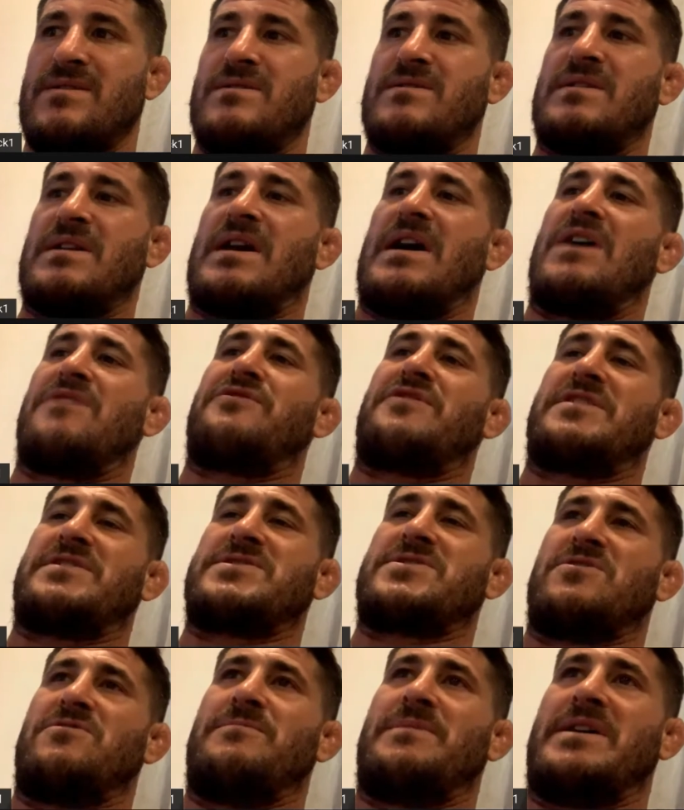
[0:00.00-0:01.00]
Yeah, I
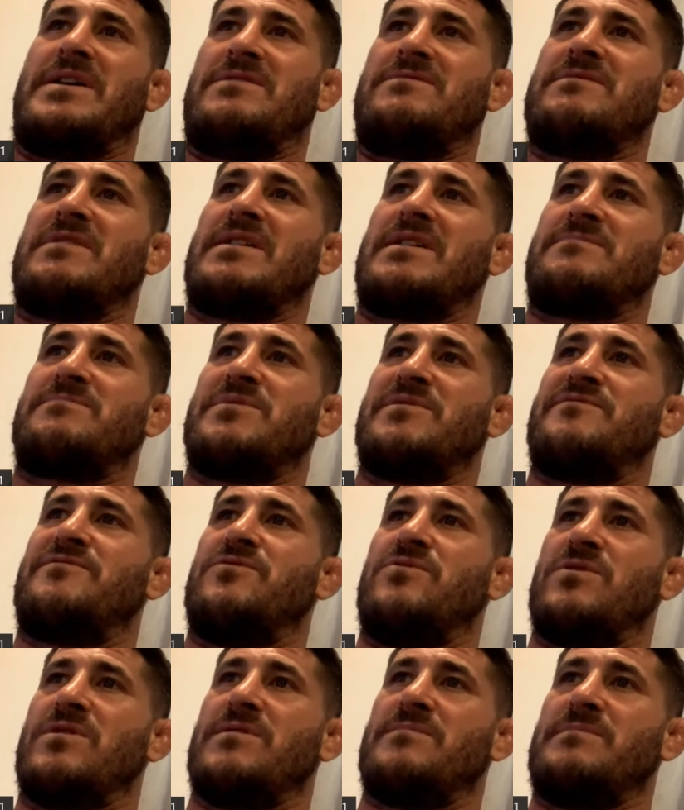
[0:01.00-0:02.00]
think so, man. Like
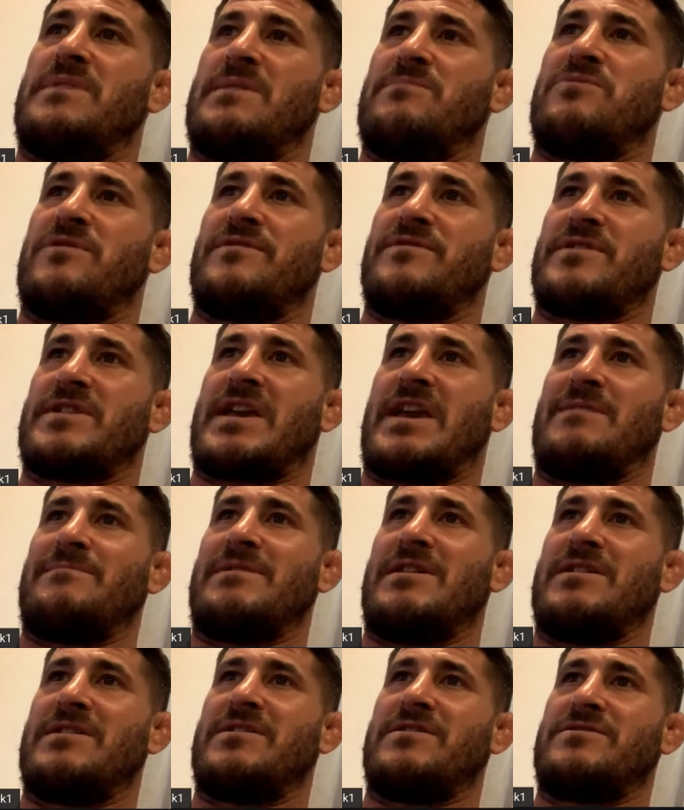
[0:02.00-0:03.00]
before my brother came
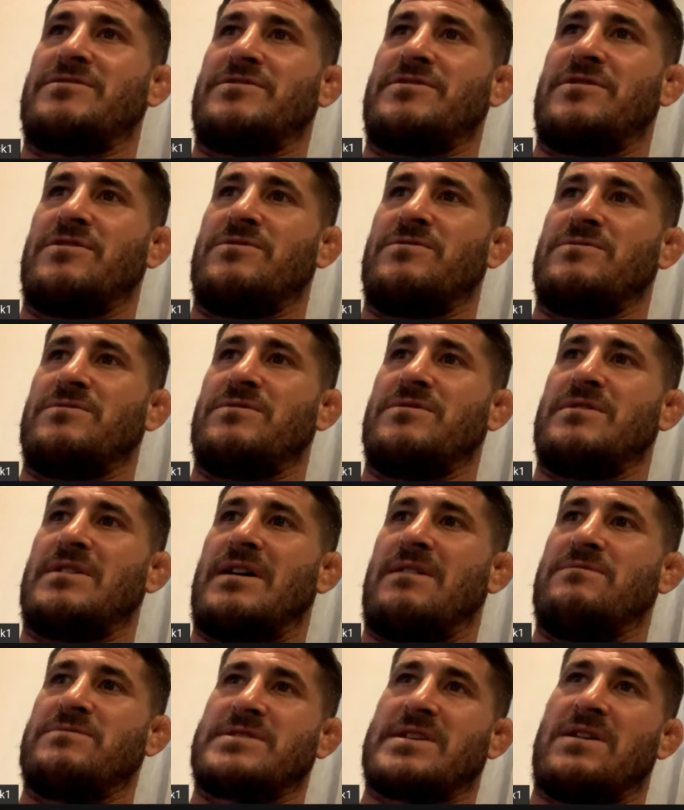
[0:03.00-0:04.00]
out here,
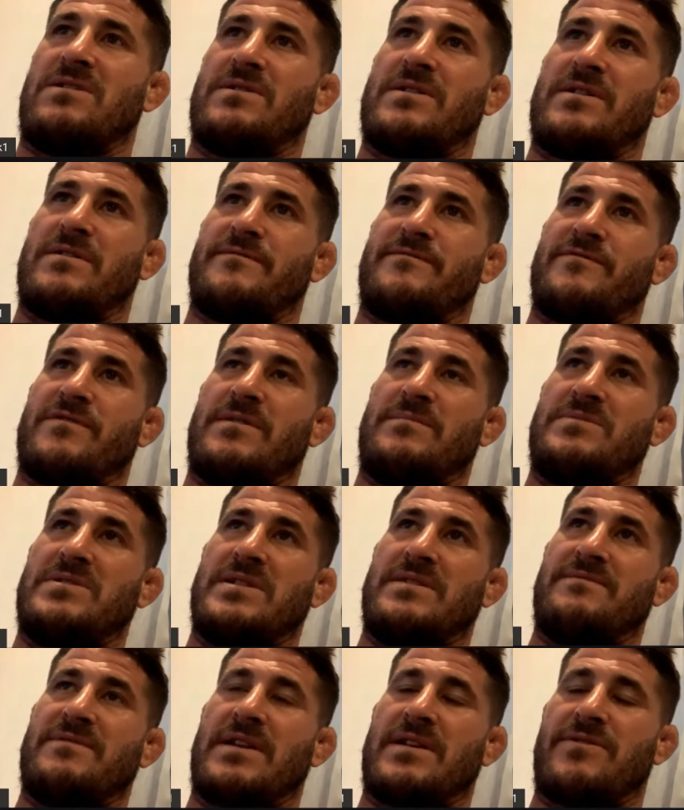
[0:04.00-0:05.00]
I was out here for I
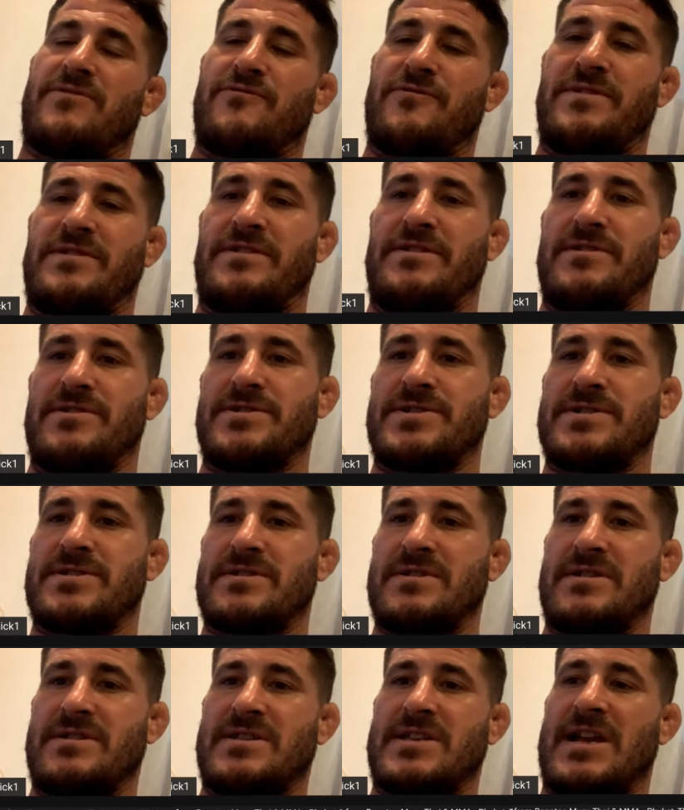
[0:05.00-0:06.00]
believe like 3 years
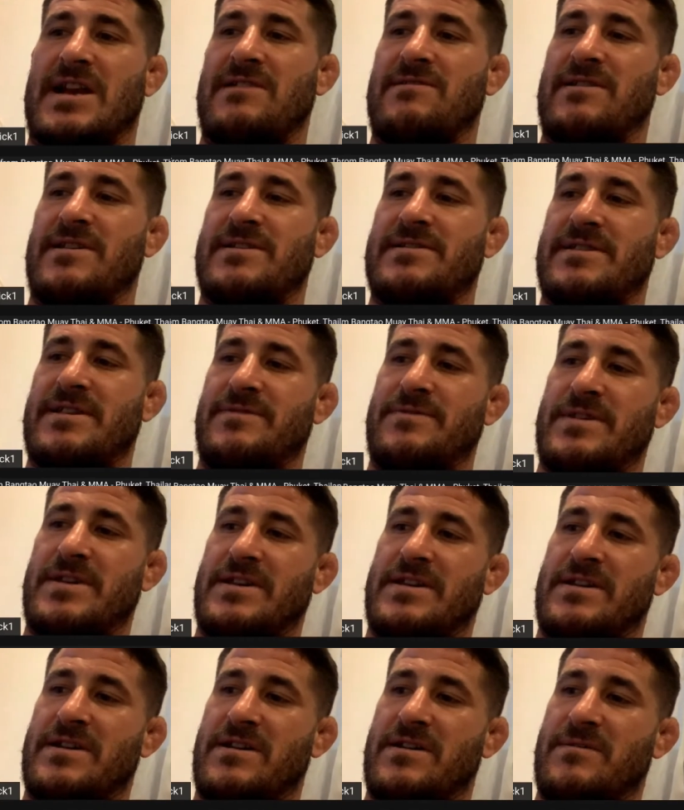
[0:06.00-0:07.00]
in Thailand, and
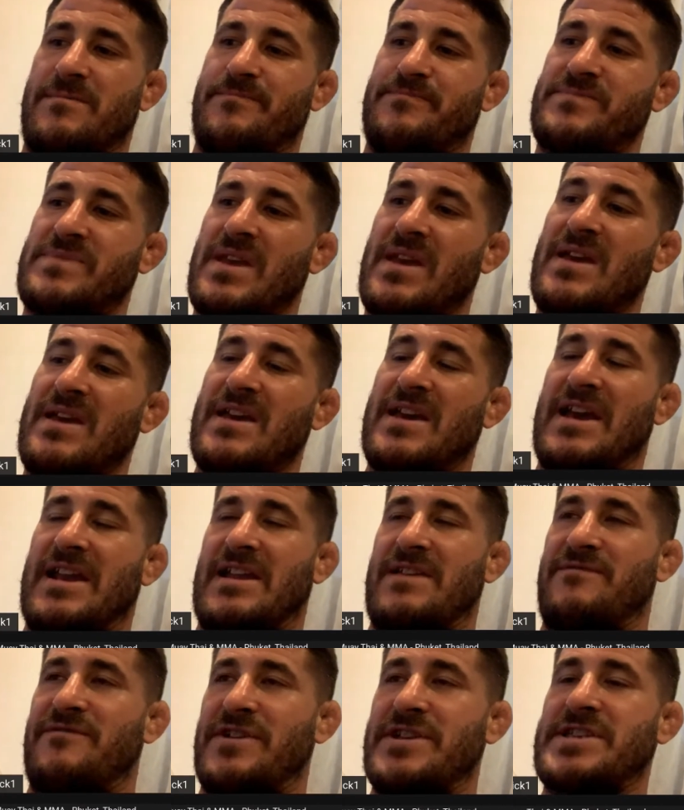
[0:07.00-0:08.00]
then
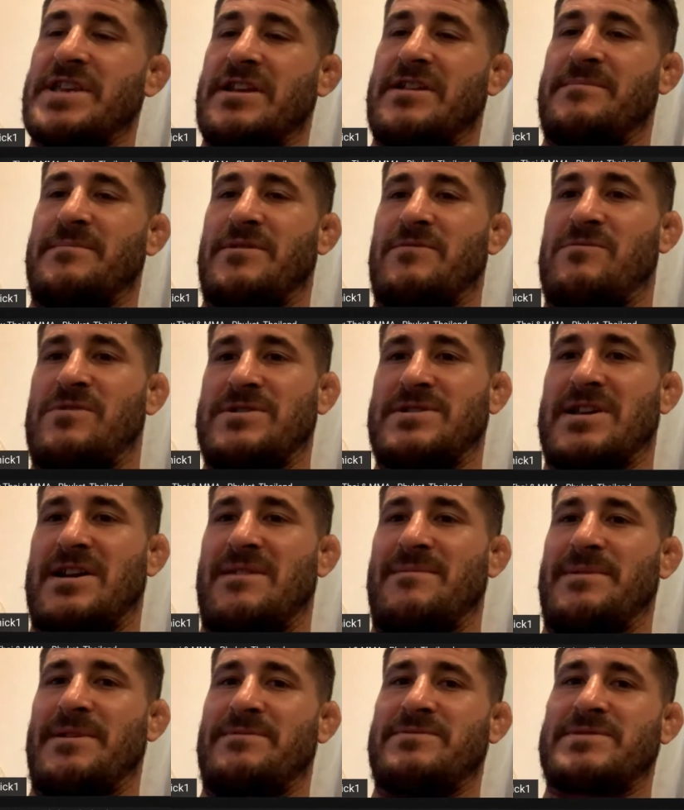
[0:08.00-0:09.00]
and he visited me one
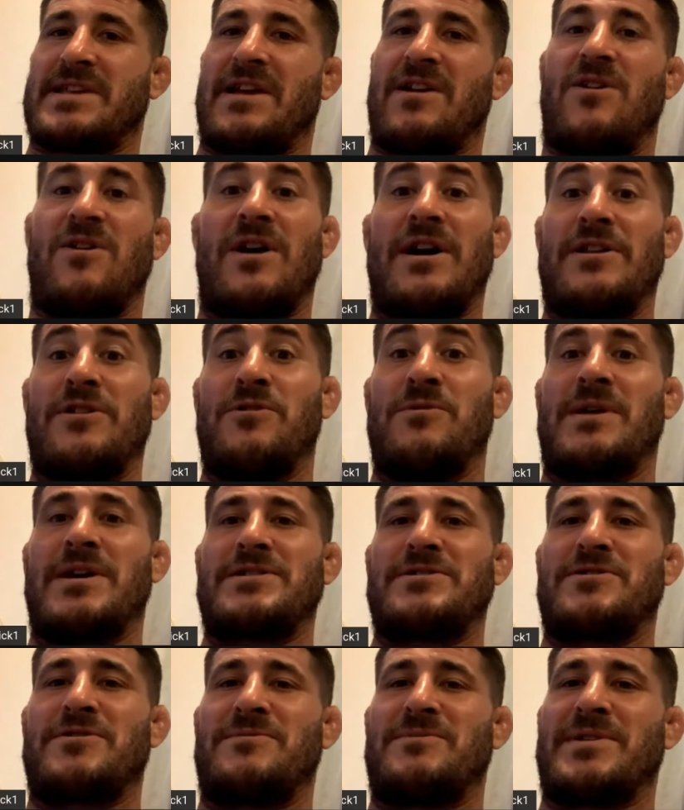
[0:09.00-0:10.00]
time, and like, "Oh, I know why
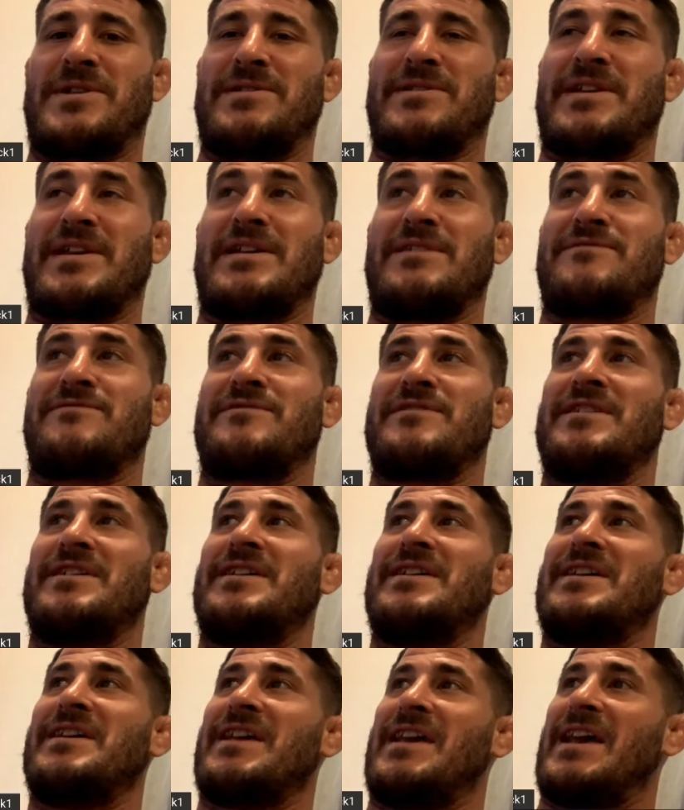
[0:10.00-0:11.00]
you don't want to leave."
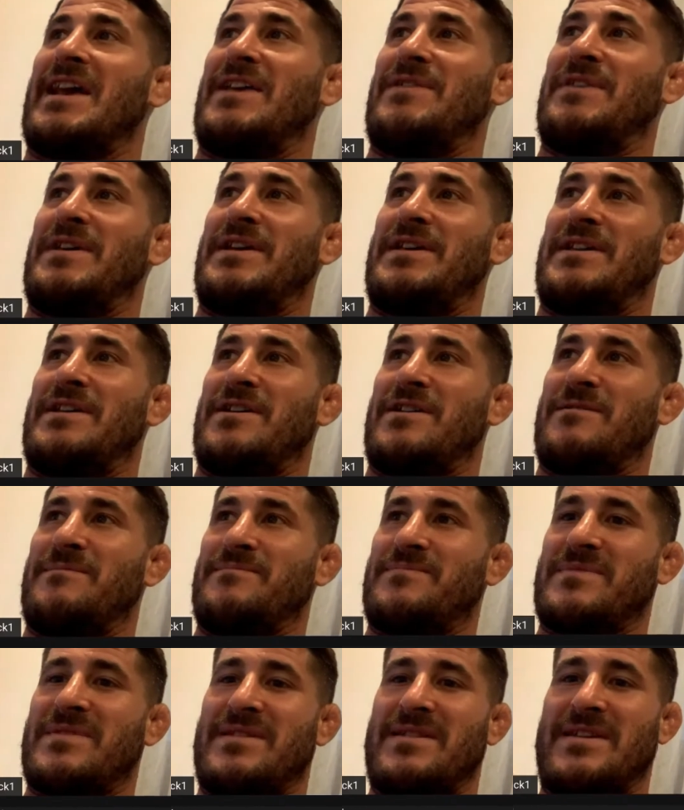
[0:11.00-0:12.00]
And then
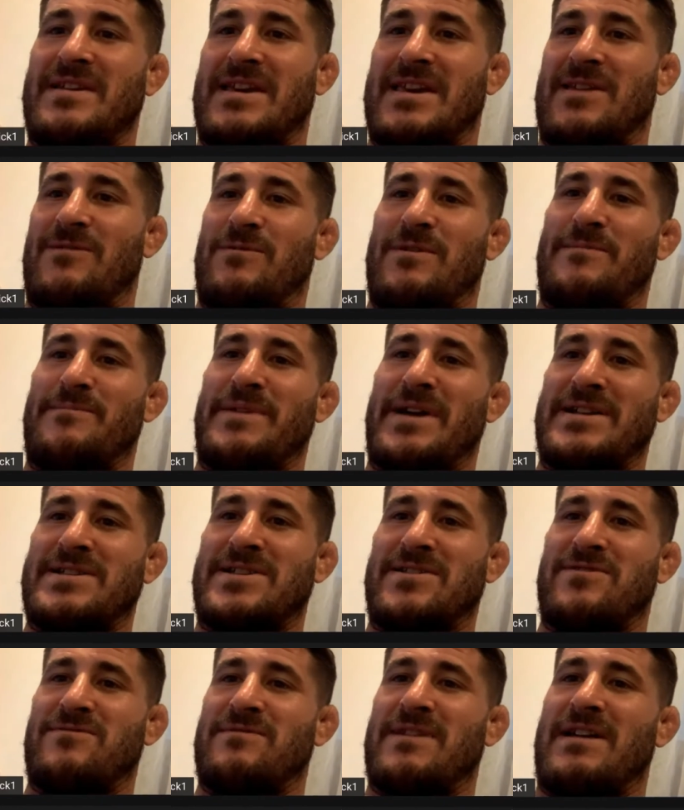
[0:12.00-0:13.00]
he went back
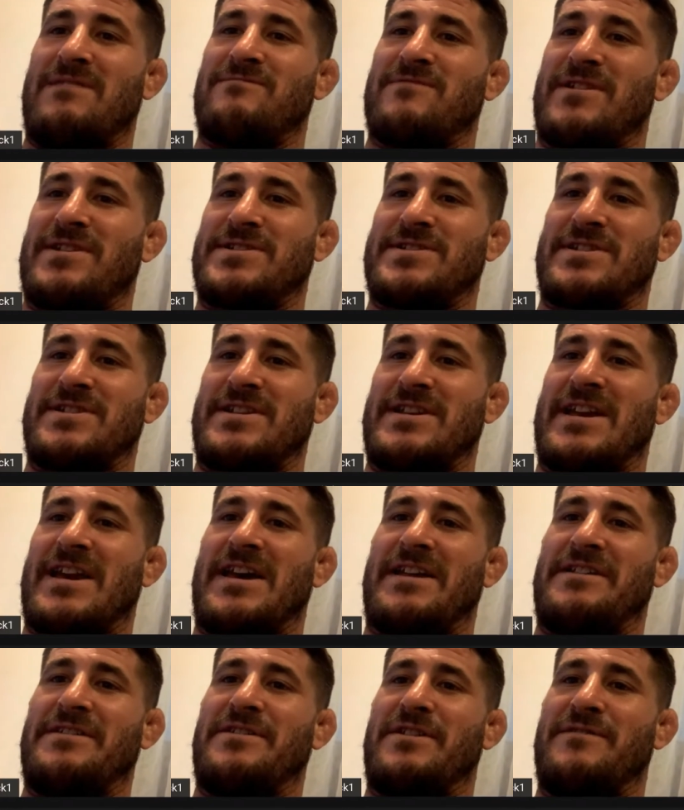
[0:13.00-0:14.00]
to the rat race, and he
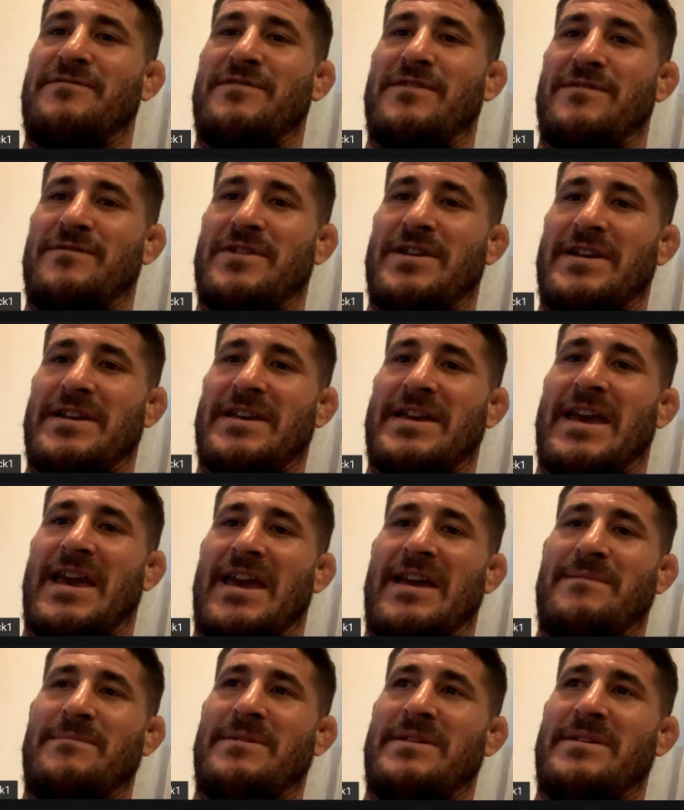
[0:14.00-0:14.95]
had enough of it and came.